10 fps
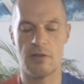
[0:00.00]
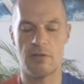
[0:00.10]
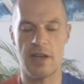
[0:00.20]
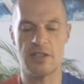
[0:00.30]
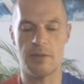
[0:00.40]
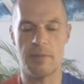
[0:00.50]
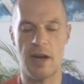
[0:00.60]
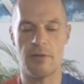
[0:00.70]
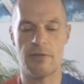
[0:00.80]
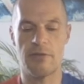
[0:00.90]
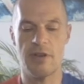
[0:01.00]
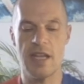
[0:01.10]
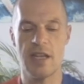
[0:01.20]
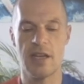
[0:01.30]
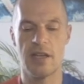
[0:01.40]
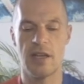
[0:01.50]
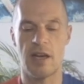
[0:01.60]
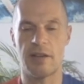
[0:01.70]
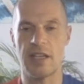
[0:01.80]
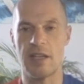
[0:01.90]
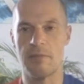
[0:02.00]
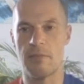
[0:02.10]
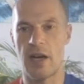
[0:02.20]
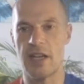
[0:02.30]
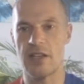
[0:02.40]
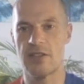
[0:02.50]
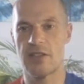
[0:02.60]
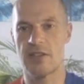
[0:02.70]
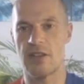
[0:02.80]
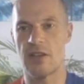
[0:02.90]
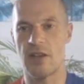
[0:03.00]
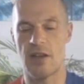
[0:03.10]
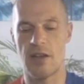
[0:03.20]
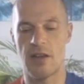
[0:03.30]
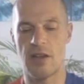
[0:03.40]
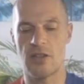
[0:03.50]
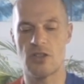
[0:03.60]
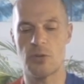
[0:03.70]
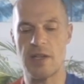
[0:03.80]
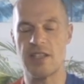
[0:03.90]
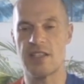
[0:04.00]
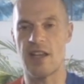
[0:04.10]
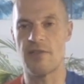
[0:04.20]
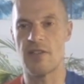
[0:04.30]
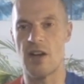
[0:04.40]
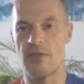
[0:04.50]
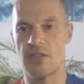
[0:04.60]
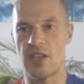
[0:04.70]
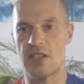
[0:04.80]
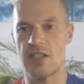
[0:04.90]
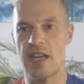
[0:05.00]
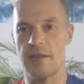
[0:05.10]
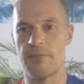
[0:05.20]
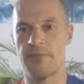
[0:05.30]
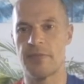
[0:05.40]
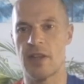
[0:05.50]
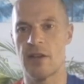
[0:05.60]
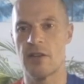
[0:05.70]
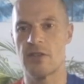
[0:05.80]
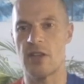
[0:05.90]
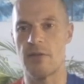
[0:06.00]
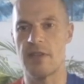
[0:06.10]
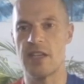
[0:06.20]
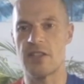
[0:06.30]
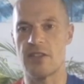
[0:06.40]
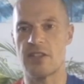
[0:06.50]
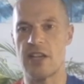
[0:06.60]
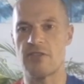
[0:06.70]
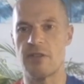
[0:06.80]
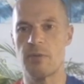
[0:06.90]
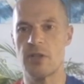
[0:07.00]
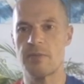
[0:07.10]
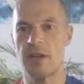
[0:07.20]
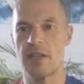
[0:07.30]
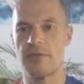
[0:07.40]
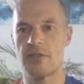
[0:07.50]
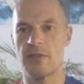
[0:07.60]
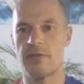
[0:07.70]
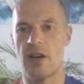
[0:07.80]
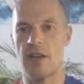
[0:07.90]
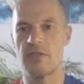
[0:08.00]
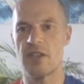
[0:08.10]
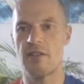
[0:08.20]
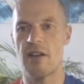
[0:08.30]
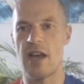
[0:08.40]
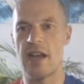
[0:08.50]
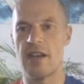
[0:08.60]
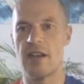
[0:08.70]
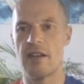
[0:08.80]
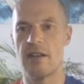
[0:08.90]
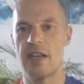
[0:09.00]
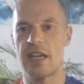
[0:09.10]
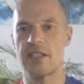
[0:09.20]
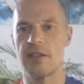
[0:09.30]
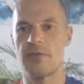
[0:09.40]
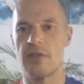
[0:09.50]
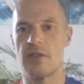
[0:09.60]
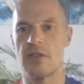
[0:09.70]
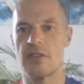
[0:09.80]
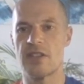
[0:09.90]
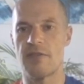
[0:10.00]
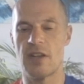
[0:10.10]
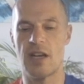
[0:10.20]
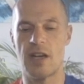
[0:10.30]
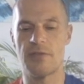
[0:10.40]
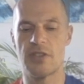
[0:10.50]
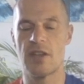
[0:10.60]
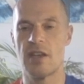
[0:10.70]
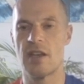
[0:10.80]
raised to the power of 3, I'm getting minus 27 over 16. So these are the stationary points, minus 5, 0, and negative 7 halves,